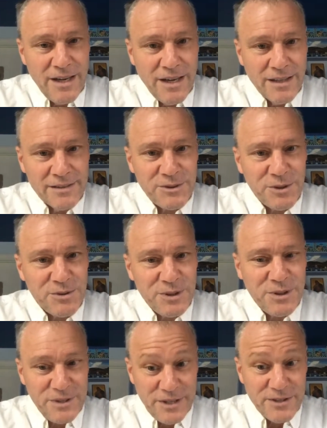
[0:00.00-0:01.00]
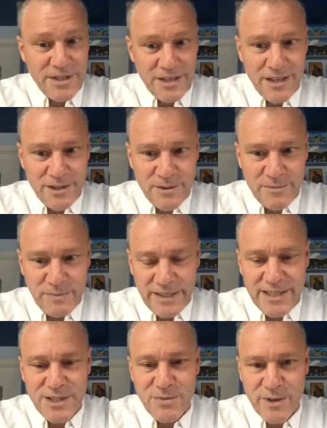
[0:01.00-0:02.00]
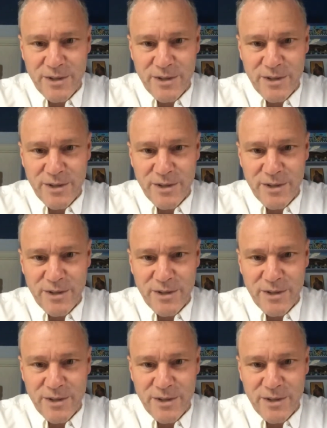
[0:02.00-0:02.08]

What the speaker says: So there's another place where